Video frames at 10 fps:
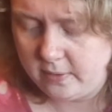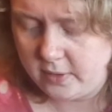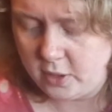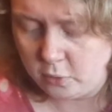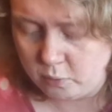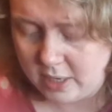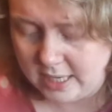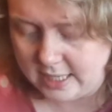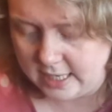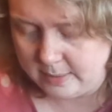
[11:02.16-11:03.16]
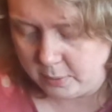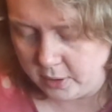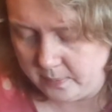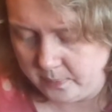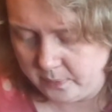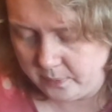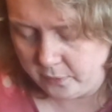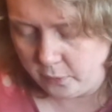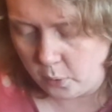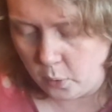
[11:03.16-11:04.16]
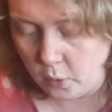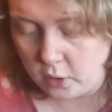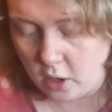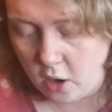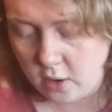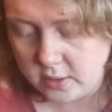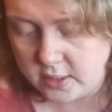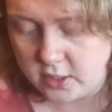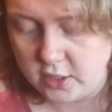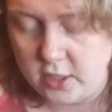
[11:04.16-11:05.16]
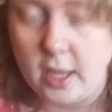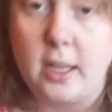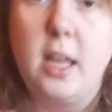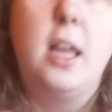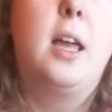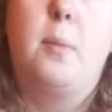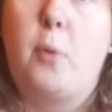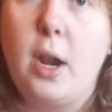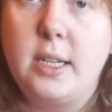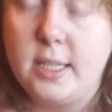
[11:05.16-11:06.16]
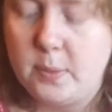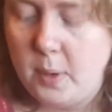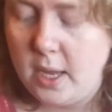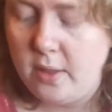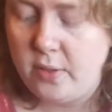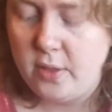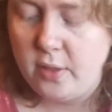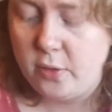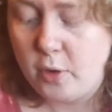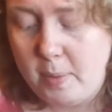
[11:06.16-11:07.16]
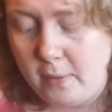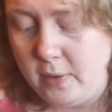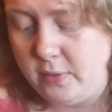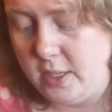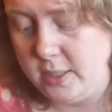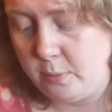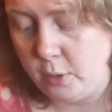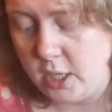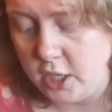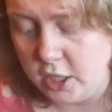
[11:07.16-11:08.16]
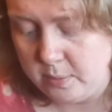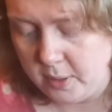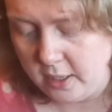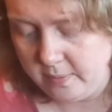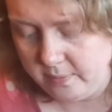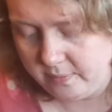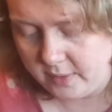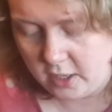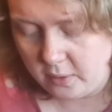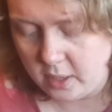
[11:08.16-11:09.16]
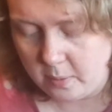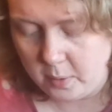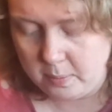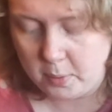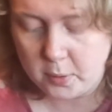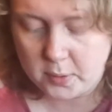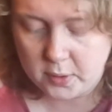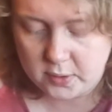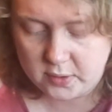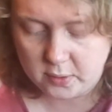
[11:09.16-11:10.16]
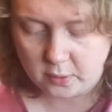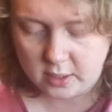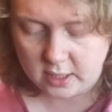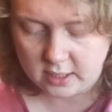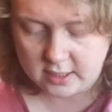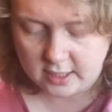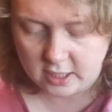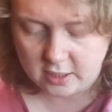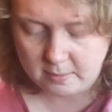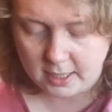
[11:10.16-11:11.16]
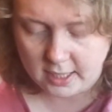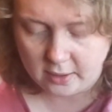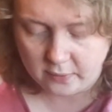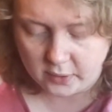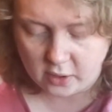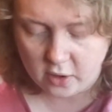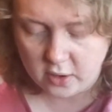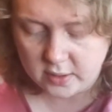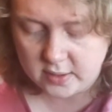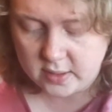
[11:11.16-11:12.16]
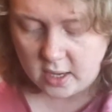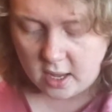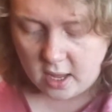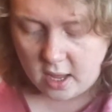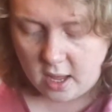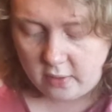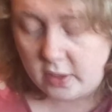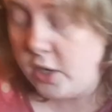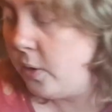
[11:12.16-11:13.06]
you're really desperate for cards to just like practice with, £3.50 is pretty good, but they don't come with books or anything to tell you the meaning of the cards. They do